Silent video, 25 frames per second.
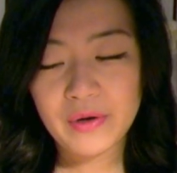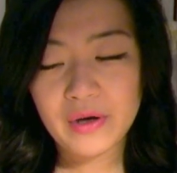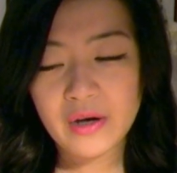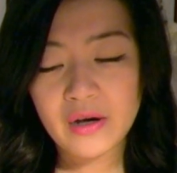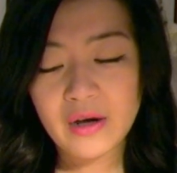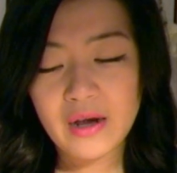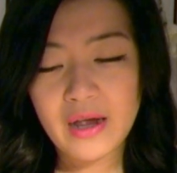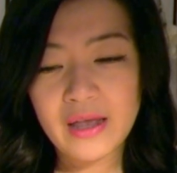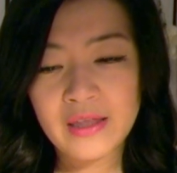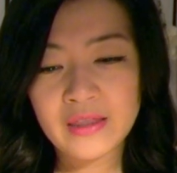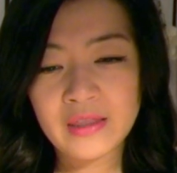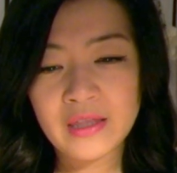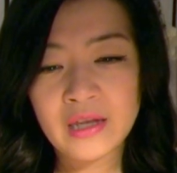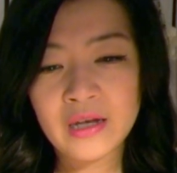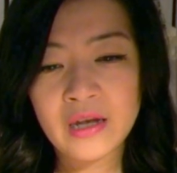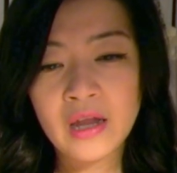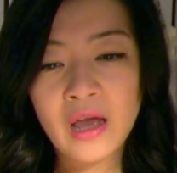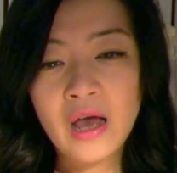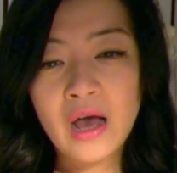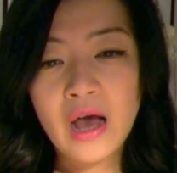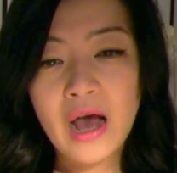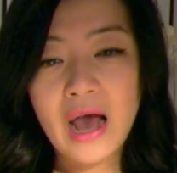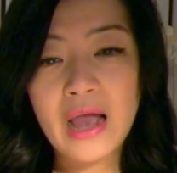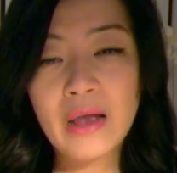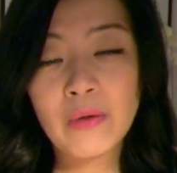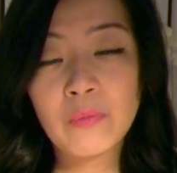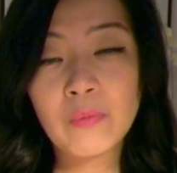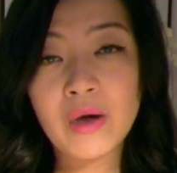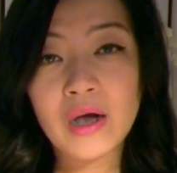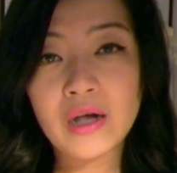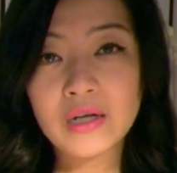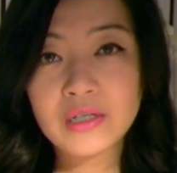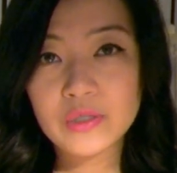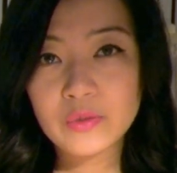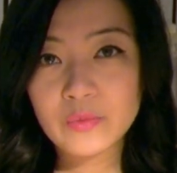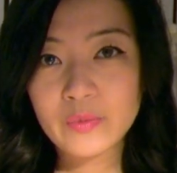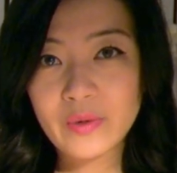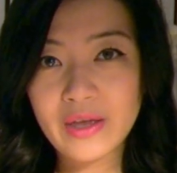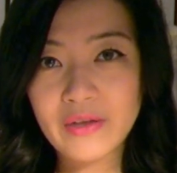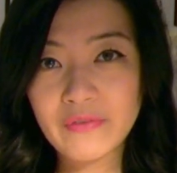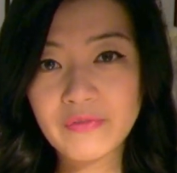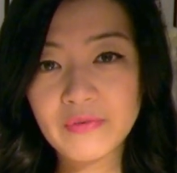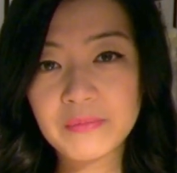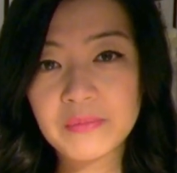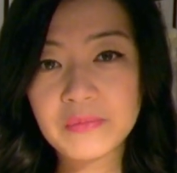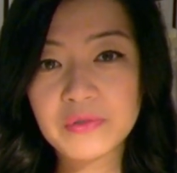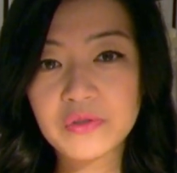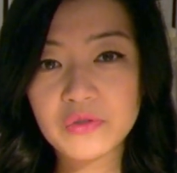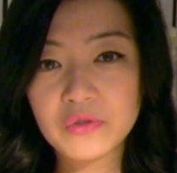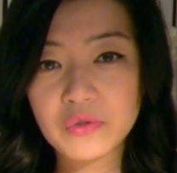and then I walked away from the